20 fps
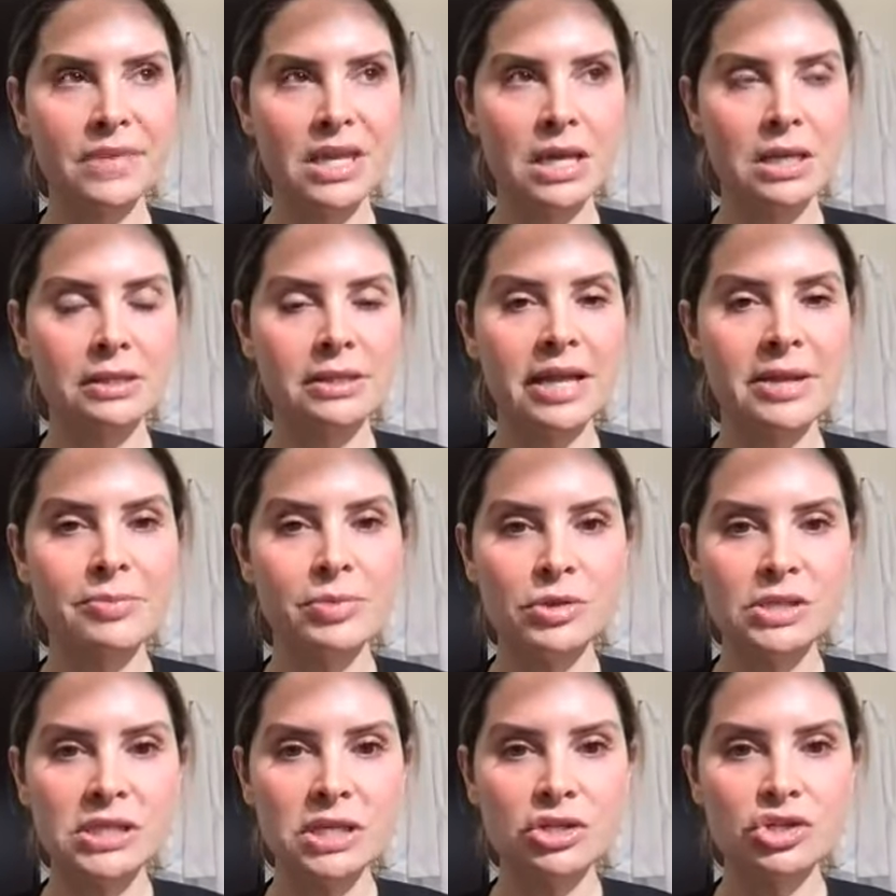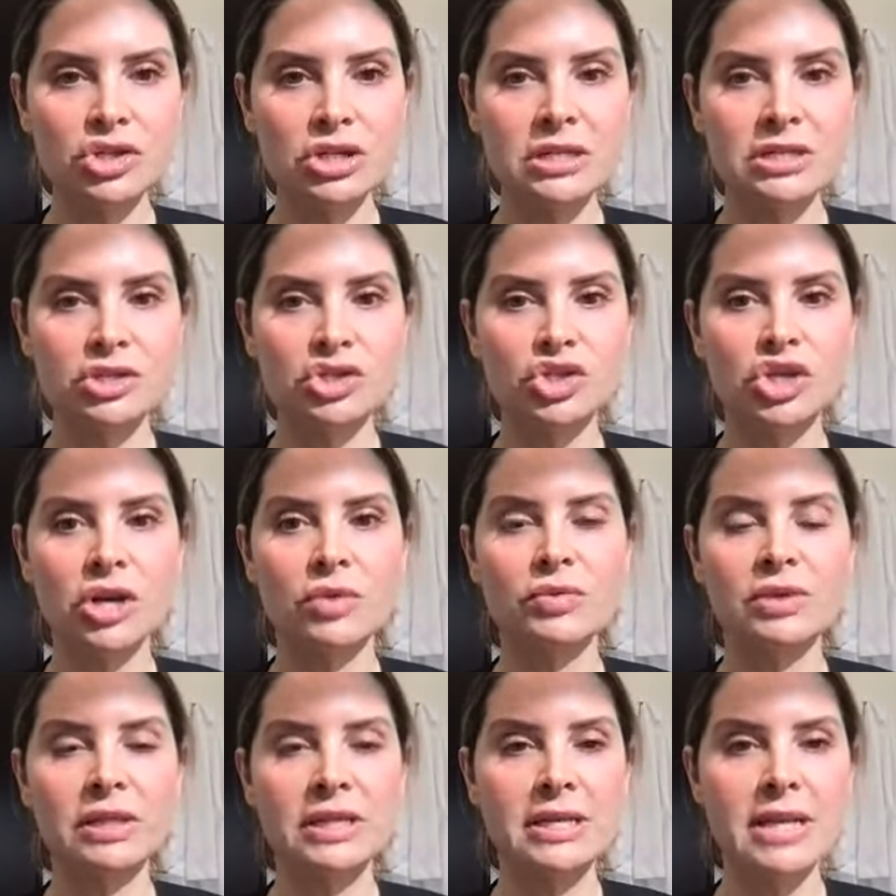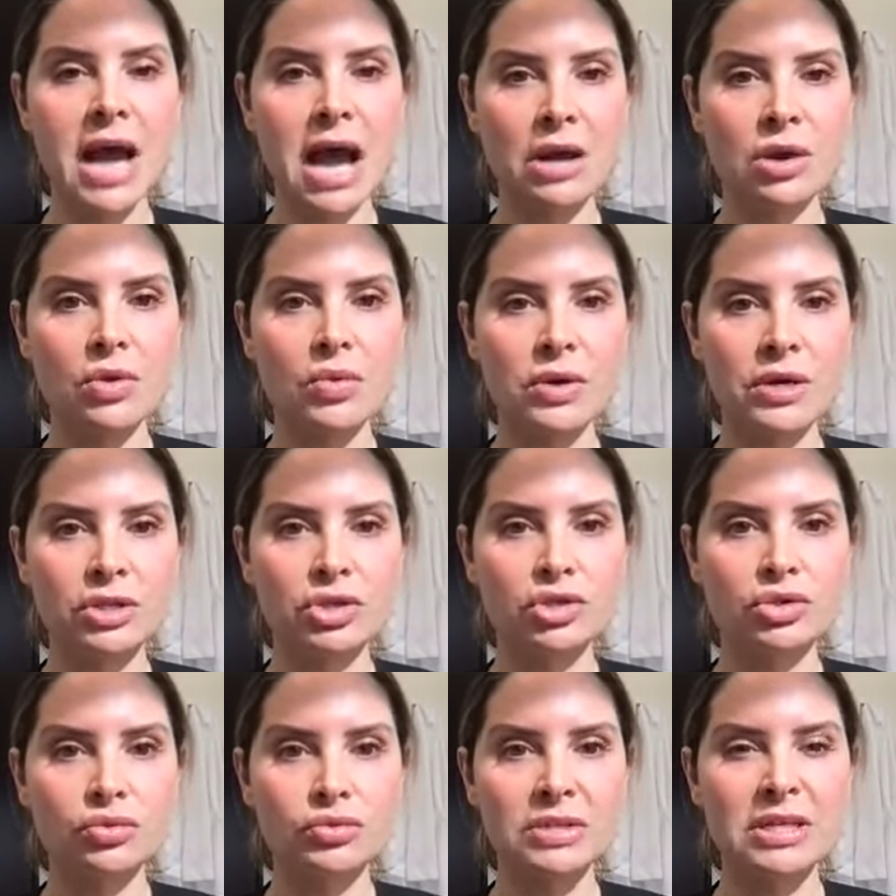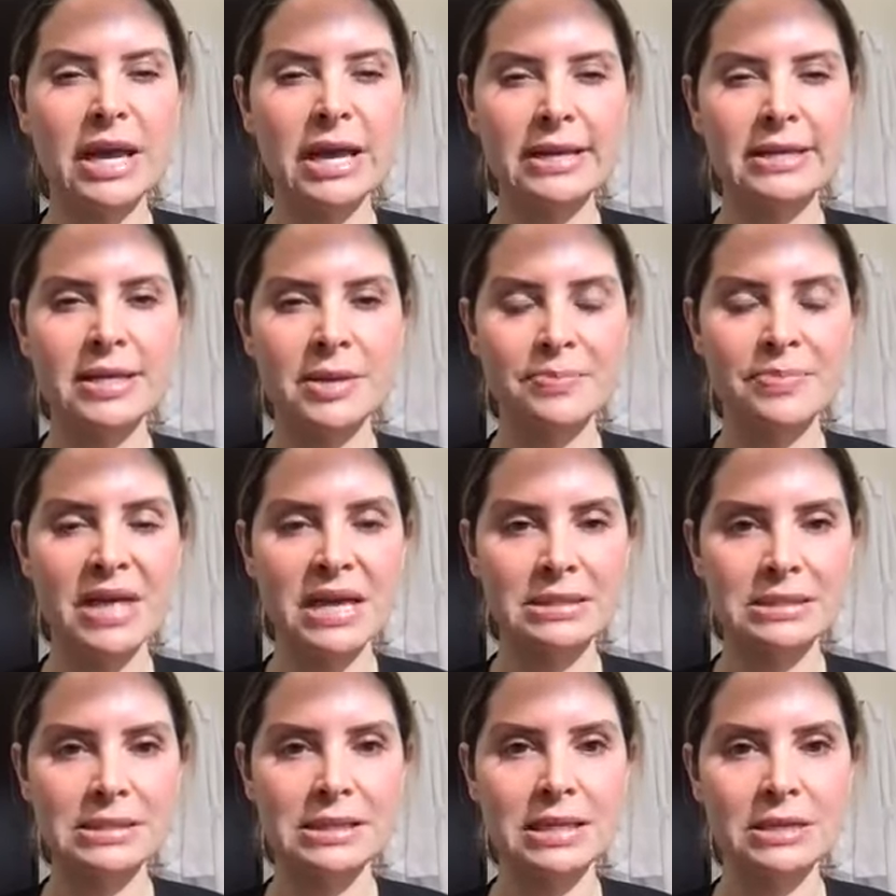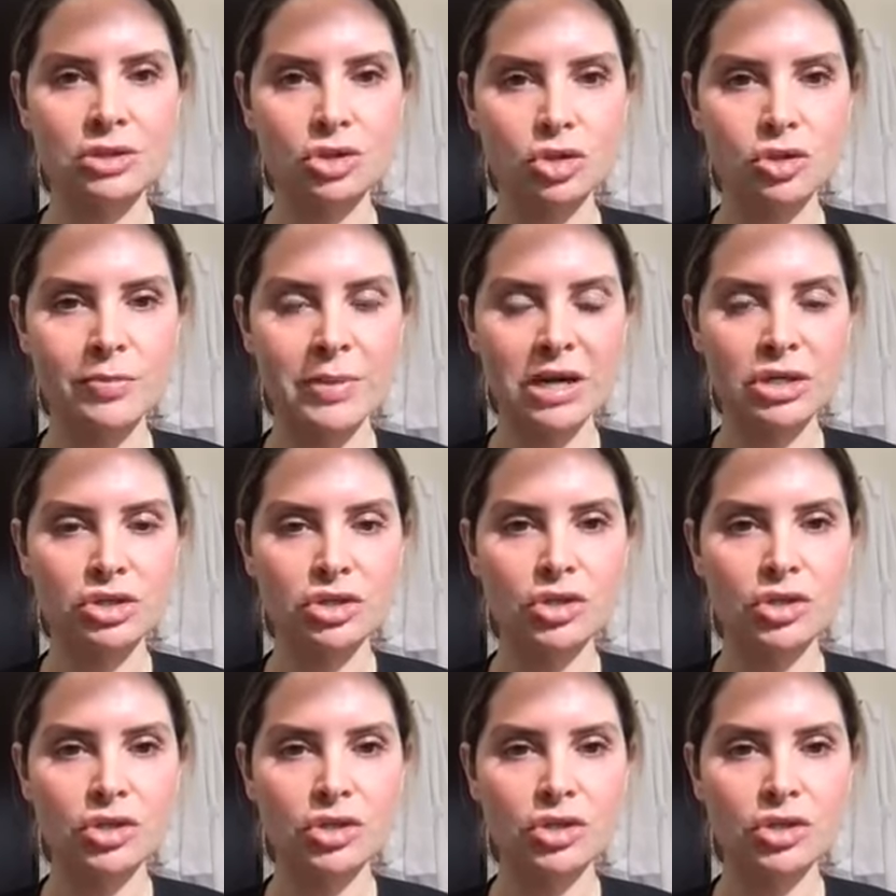liposuction is generally not going to tighten up that skin too much.